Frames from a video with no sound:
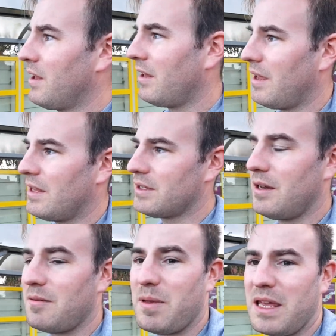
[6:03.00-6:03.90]
It's going
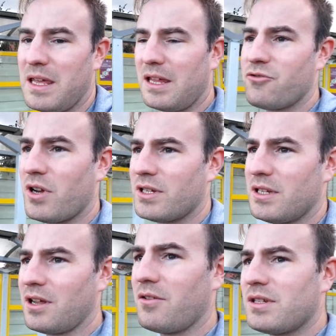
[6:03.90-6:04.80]
to be
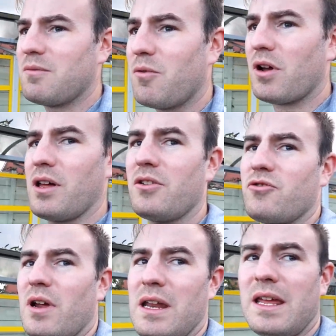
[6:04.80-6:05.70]
interesting though to see what kind of
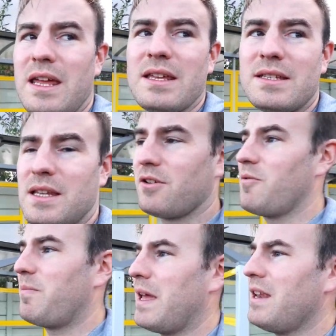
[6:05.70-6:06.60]
train it is. It
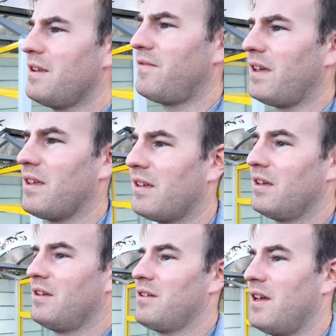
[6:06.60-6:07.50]
could be anything,
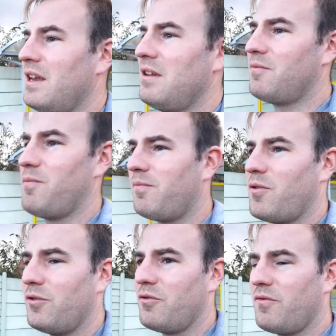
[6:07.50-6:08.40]
any
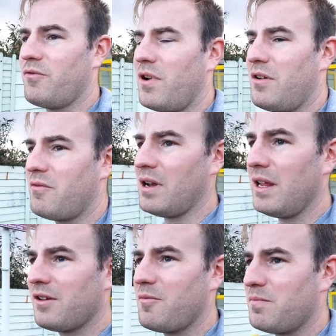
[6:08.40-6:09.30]
what Northern run really.
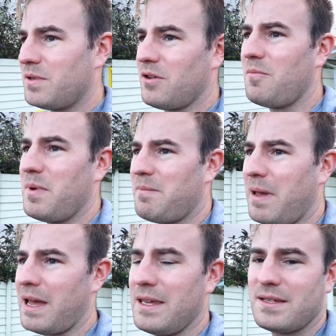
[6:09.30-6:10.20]
It could be a
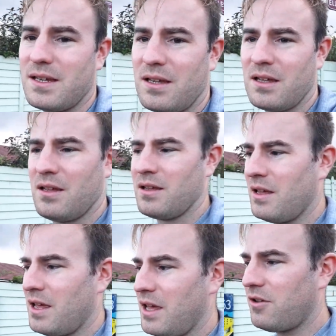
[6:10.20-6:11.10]
pacer,
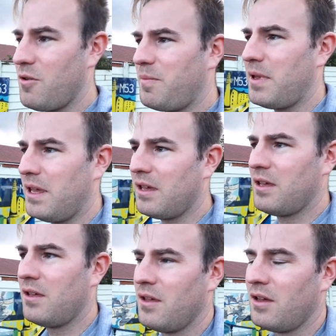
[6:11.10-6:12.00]
it could be
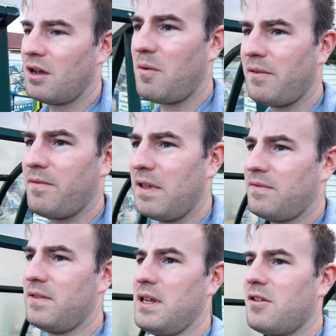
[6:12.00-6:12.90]
a
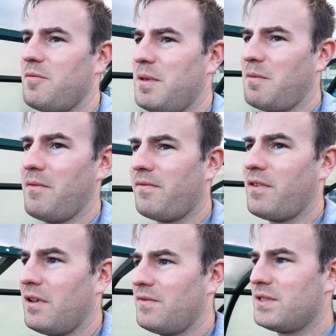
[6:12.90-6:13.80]
150, it could be a
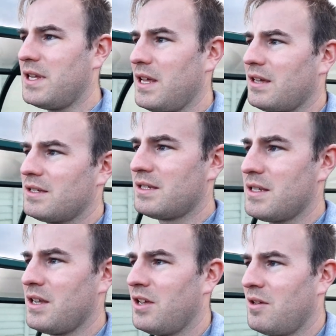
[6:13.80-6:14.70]
156,
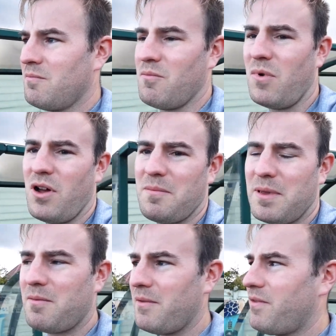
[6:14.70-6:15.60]
might be
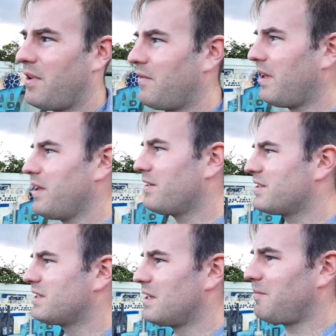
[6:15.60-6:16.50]
a 158. I
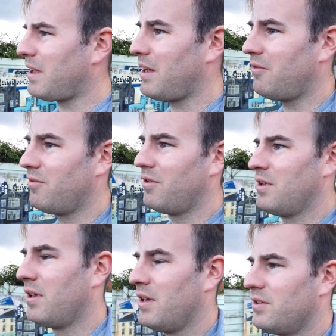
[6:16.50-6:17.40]
somehow
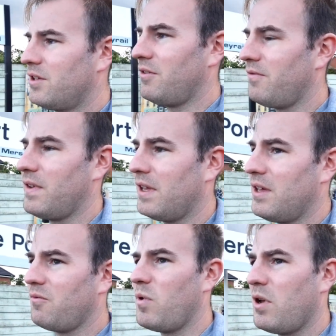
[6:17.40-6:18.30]
don't think
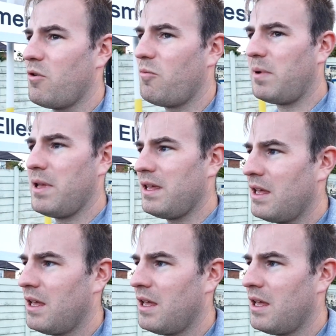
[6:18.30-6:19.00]
it will be.